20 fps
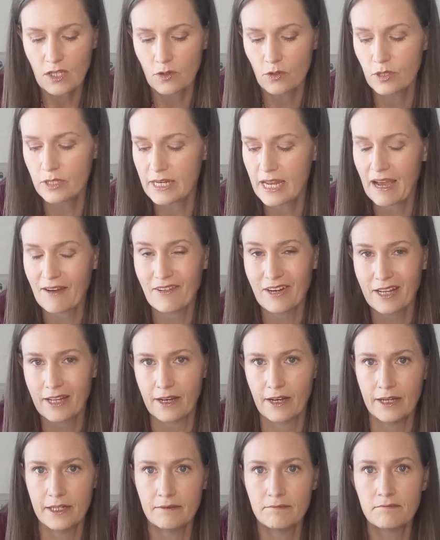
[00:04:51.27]
couldn't have it
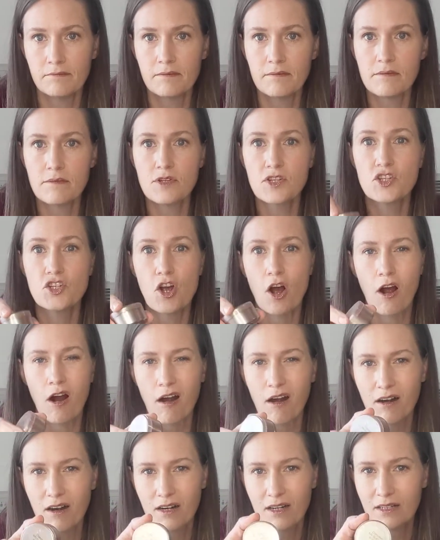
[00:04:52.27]
in a
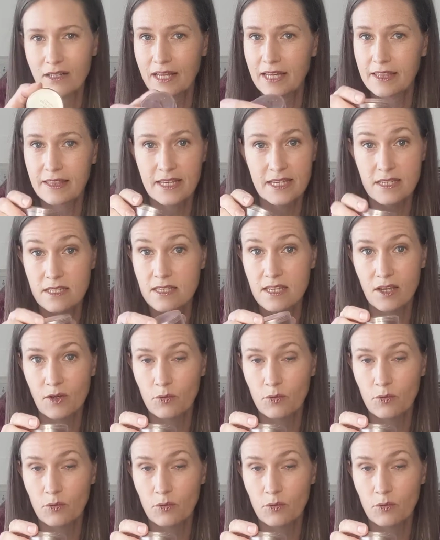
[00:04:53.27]
jar like this.